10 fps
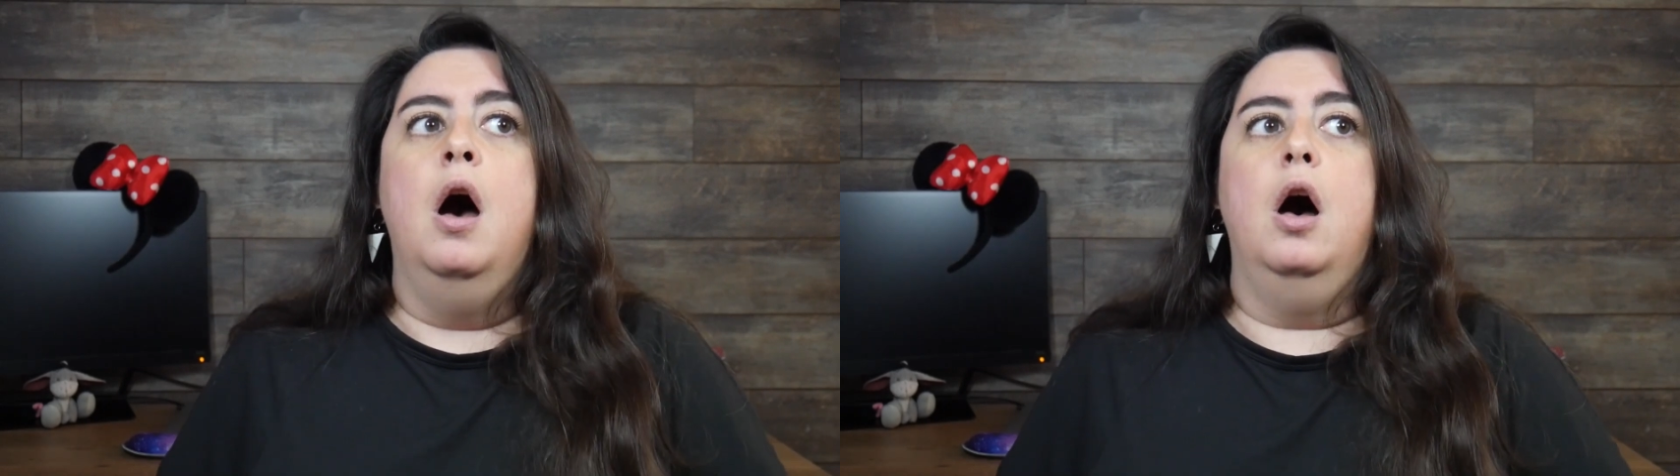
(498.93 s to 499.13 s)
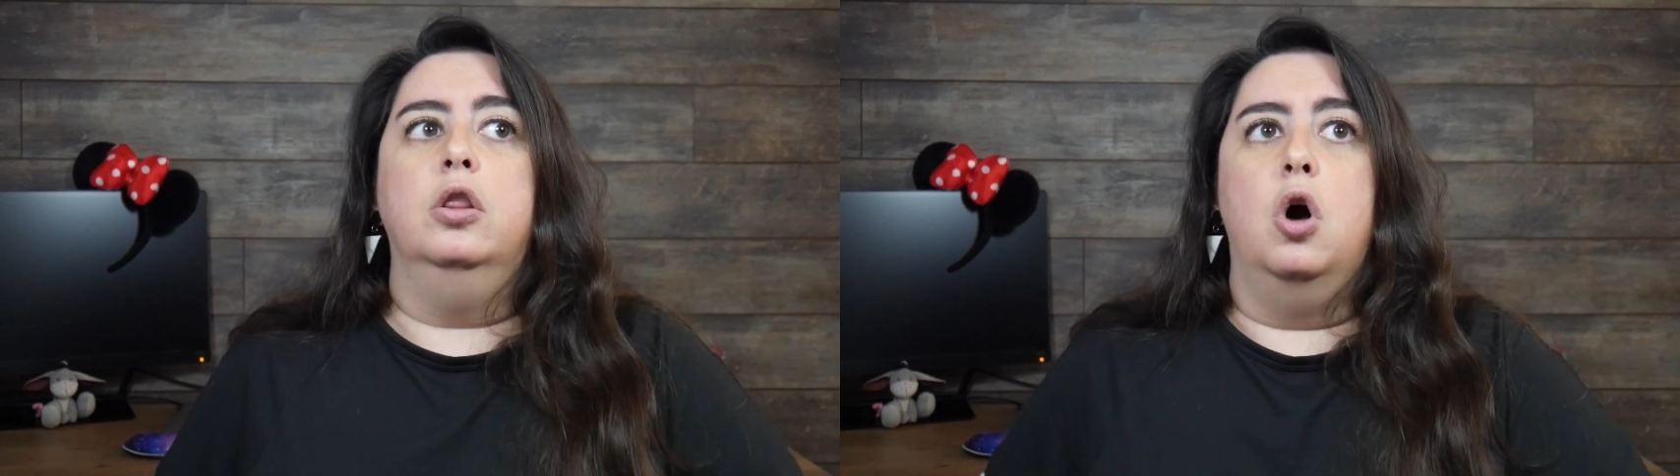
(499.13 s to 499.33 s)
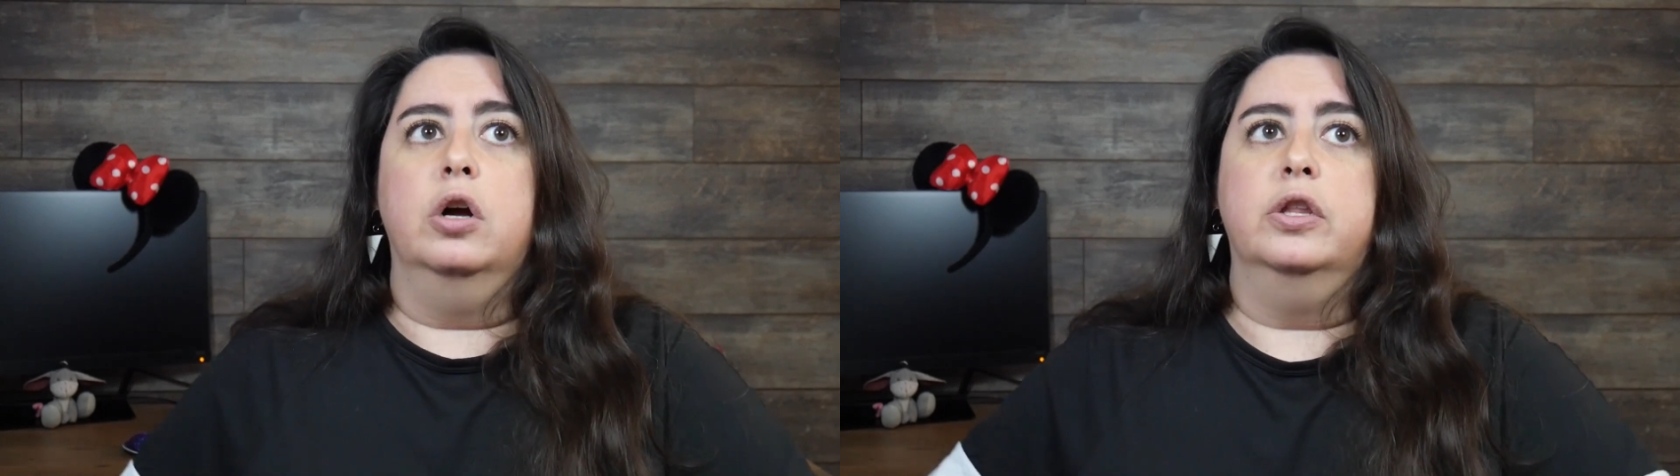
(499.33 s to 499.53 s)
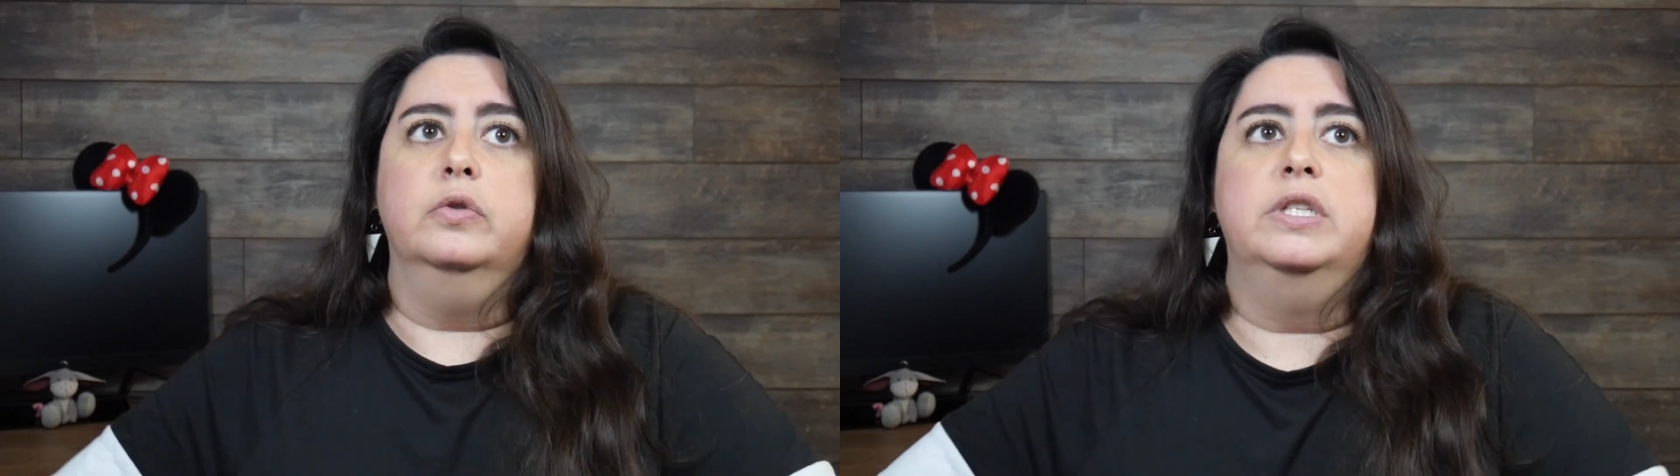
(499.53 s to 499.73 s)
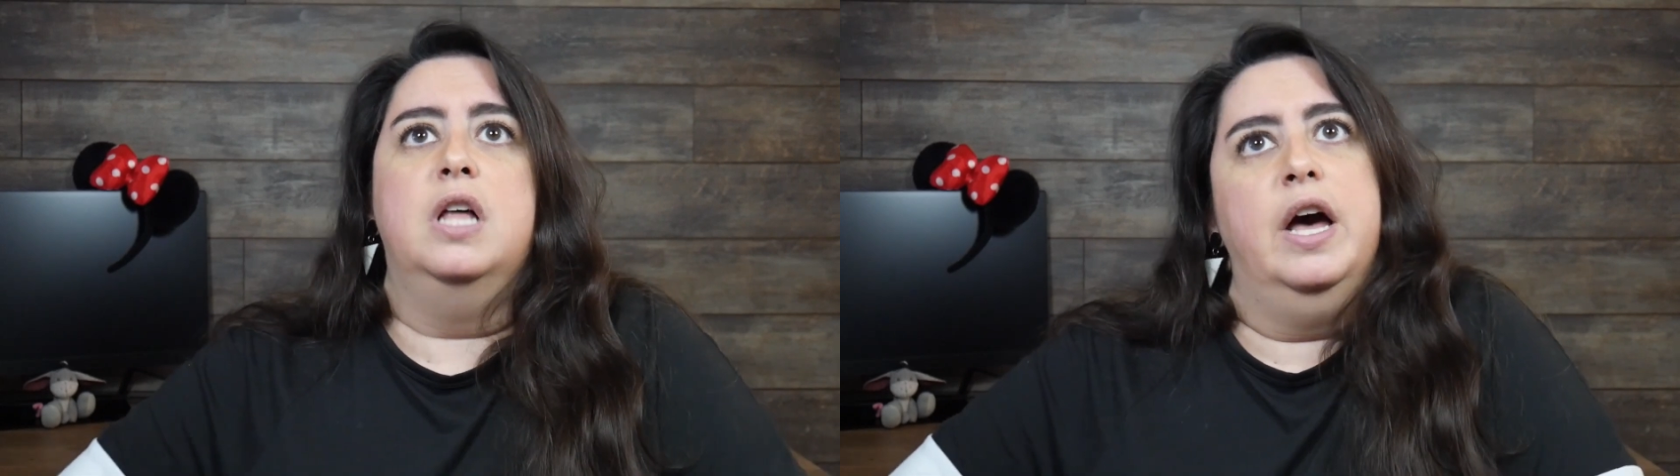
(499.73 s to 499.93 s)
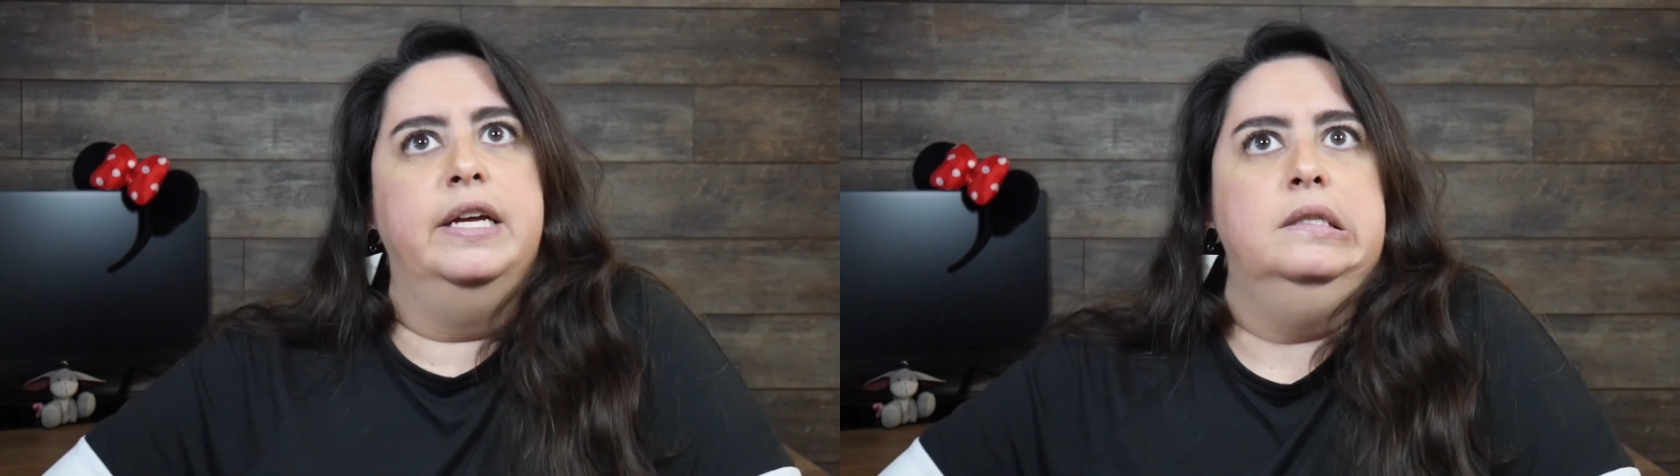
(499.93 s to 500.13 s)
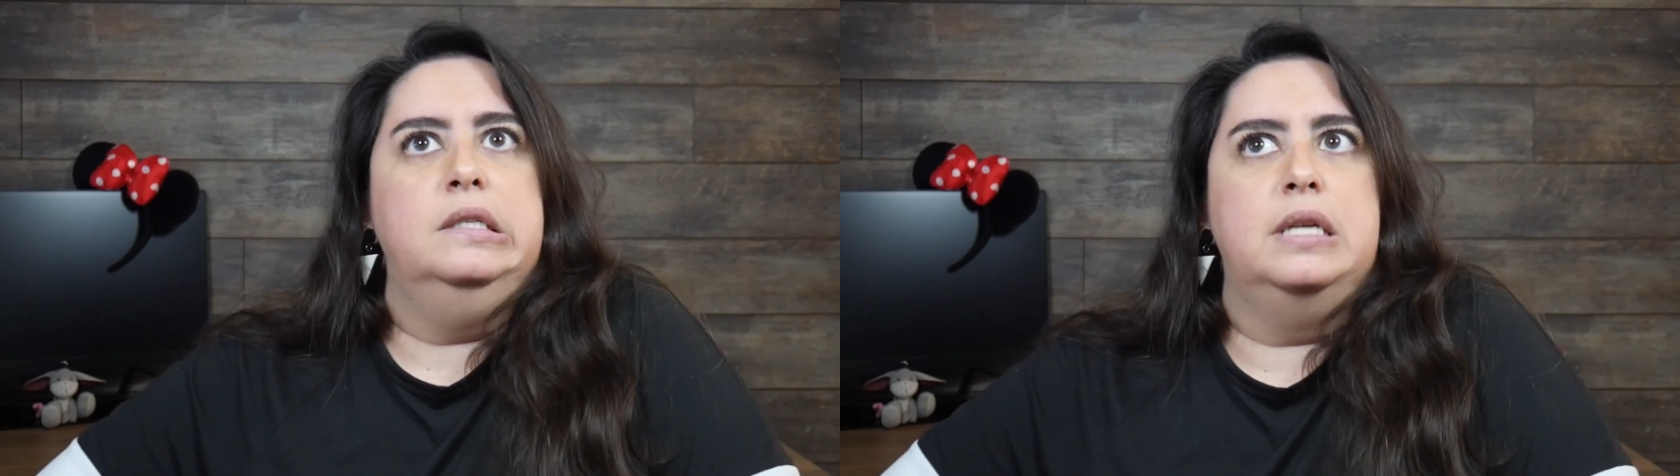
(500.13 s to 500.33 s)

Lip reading: Along those lines,